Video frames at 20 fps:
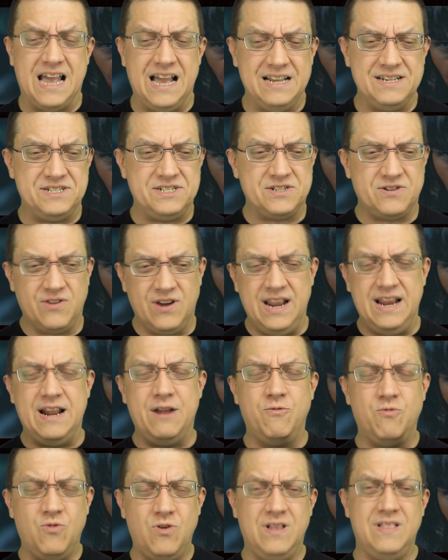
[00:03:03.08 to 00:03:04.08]
on screen
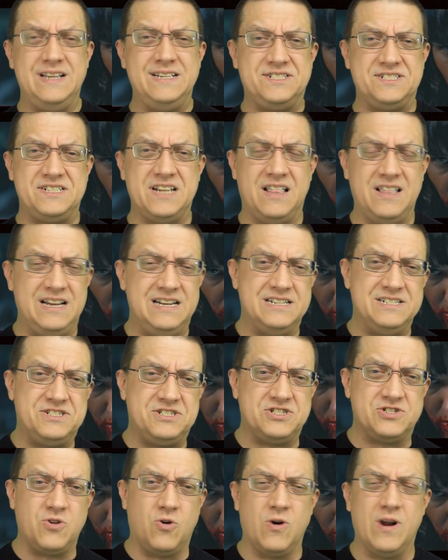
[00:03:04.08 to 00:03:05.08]
and really selling this
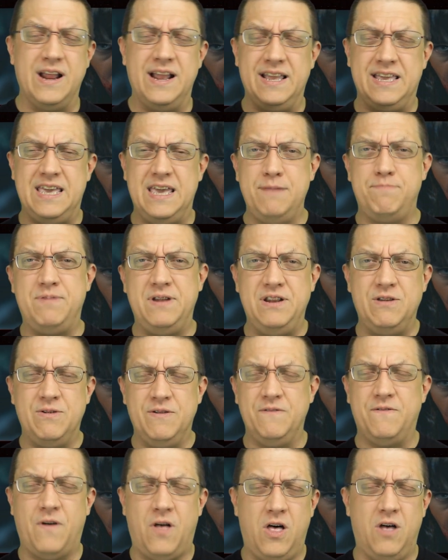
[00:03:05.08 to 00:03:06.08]
story and keeping you
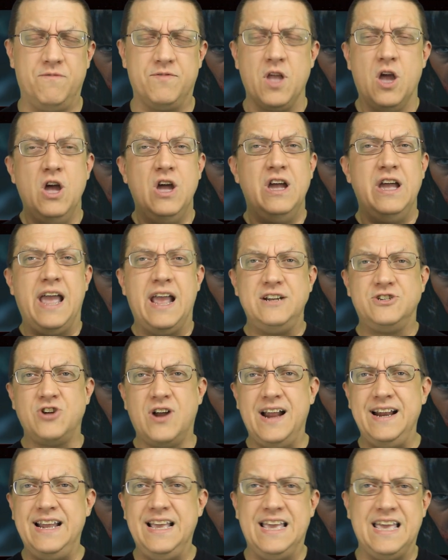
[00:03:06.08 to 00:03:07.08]
involved and
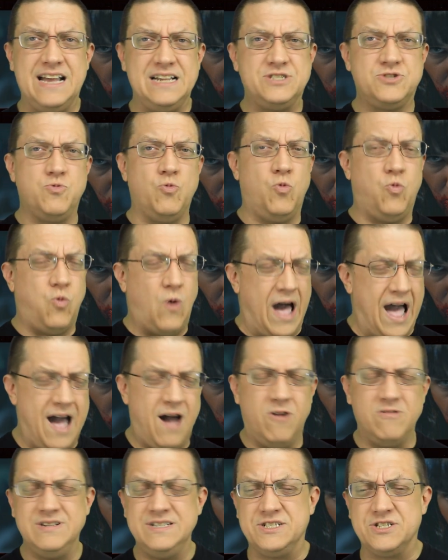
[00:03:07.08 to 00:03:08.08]
trying to guess
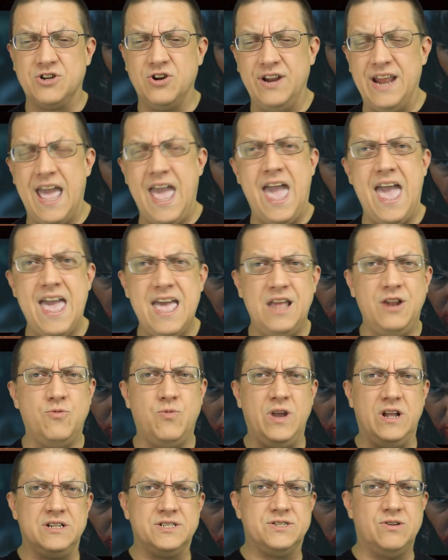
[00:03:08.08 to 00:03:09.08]
how it's going to end.
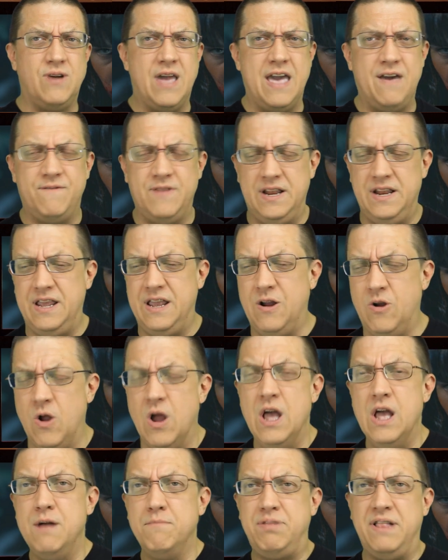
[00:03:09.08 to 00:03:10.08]
We also have in here
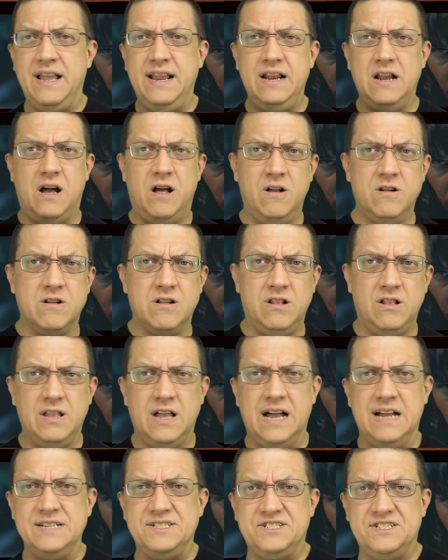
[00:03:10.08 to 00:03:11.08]
playing Uncle
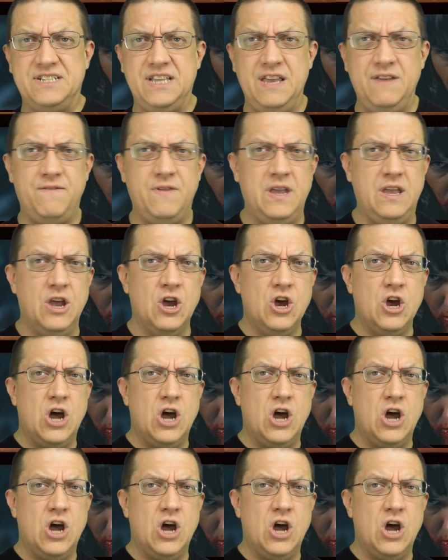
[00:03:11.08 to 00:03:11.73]
Stevie,